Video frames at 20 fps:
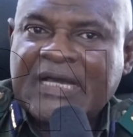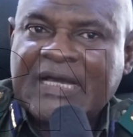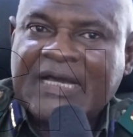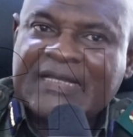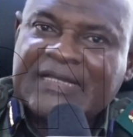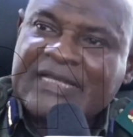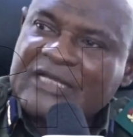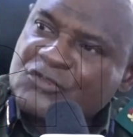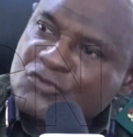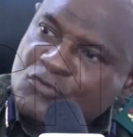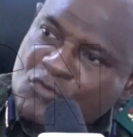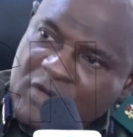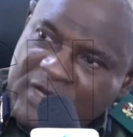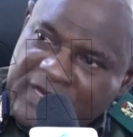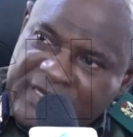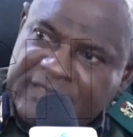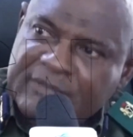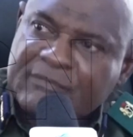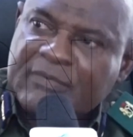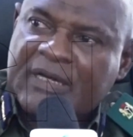And there's no
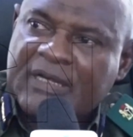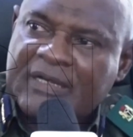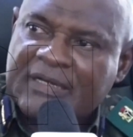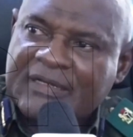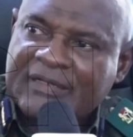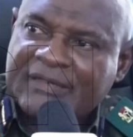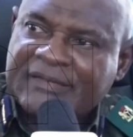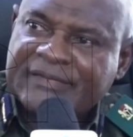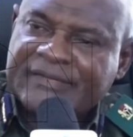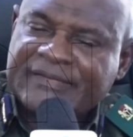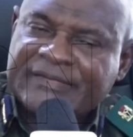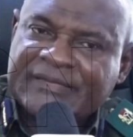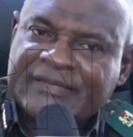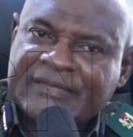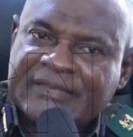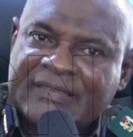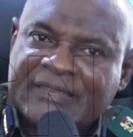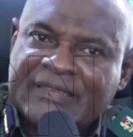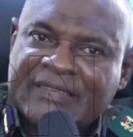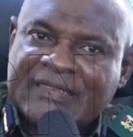animal
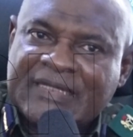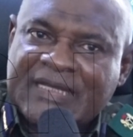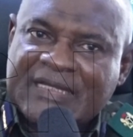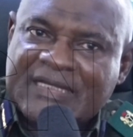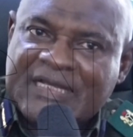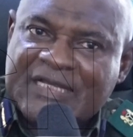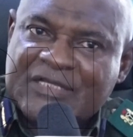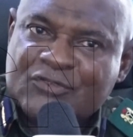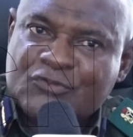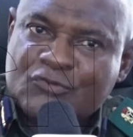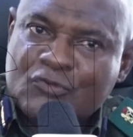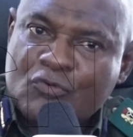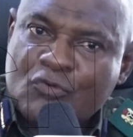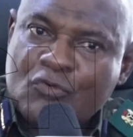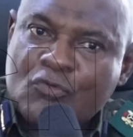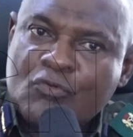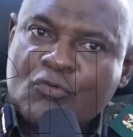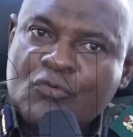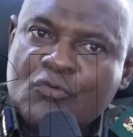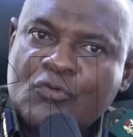that has
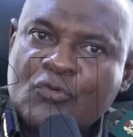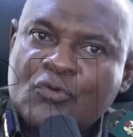no